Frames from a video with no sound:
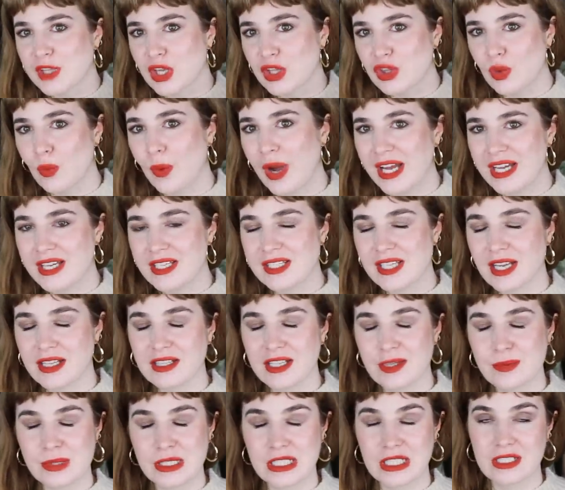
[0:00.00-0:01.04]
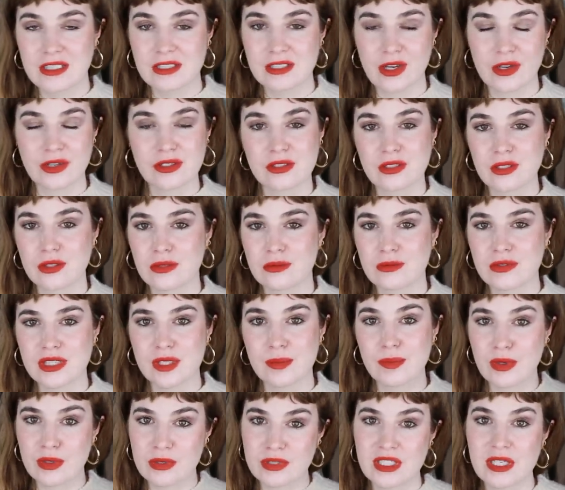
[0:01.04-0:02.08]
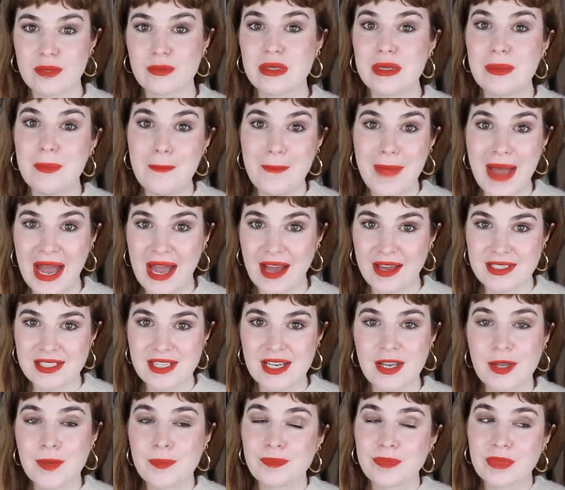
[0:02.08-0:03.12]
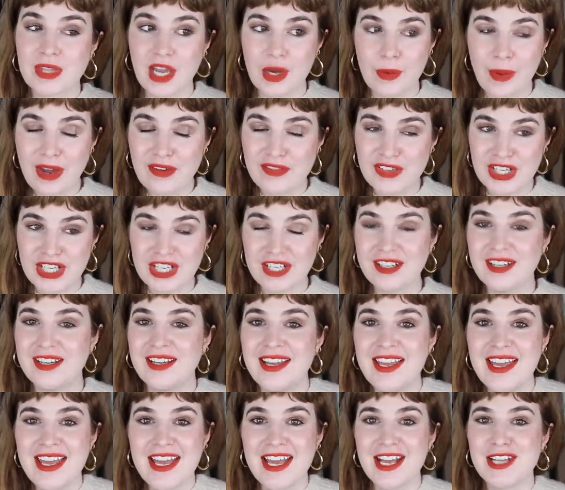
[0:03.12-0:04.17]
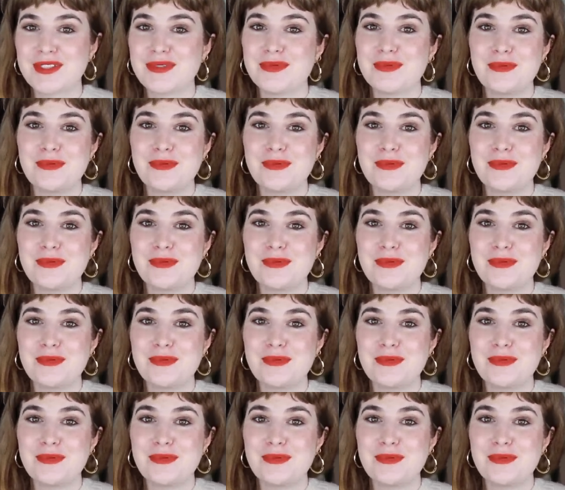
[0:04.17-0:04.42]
The YSL lipstick is also supposed to be matte. However, it's